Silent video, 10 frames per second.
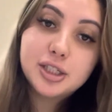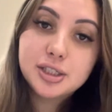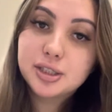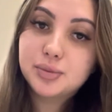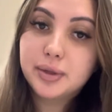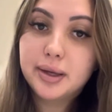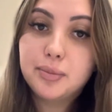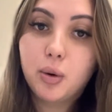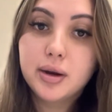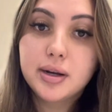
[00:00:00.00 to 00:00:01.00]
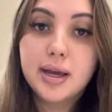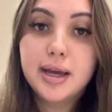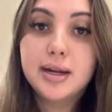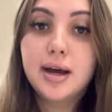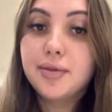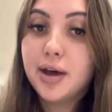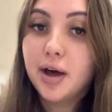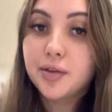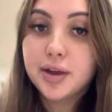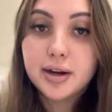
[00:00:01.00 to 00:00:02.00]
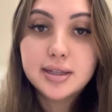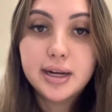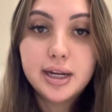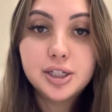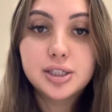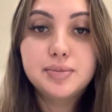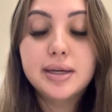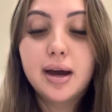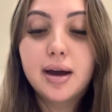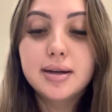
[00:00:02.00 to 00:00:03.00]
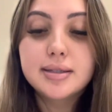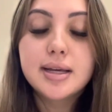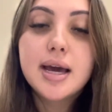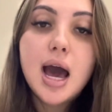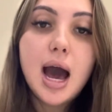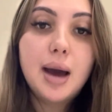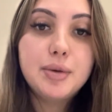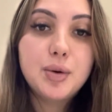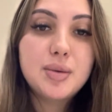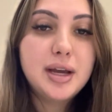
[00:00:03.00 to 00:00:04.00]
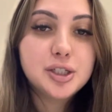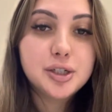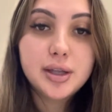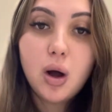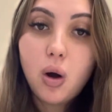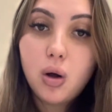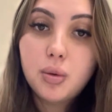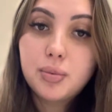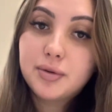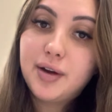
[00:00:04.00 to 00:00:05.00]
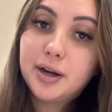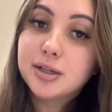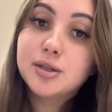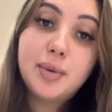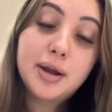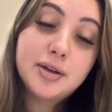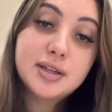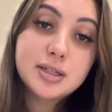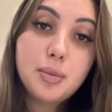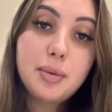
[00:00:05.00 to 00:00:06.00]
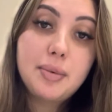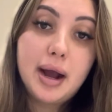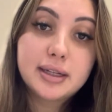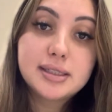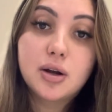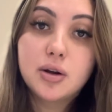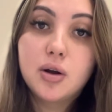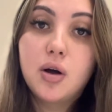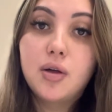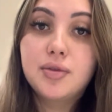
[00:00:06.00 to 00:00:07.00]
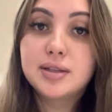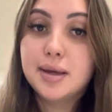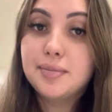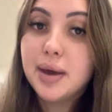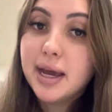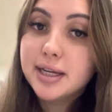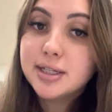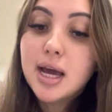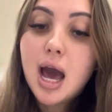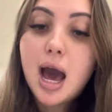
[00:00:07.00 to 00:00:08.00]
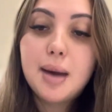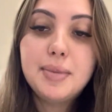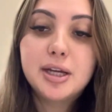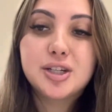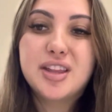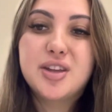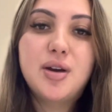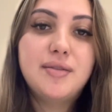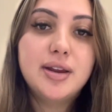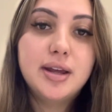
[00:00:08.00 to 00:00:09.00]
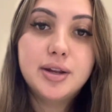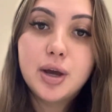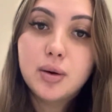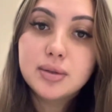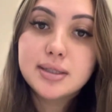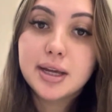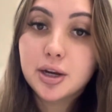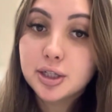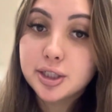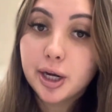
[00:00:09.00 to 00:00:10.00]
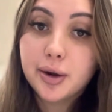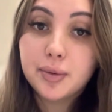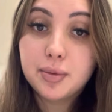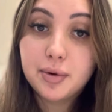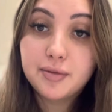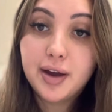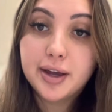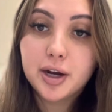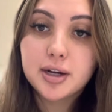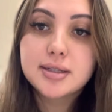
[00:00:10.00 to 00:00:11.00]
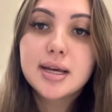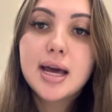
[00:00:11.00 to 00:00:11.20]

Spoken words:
is just really important in the healthcare setting just because you want to make sure that all providers, no matter the scope of practice, are all on the same page, making sure that you have any notes that you're sharing with the providers.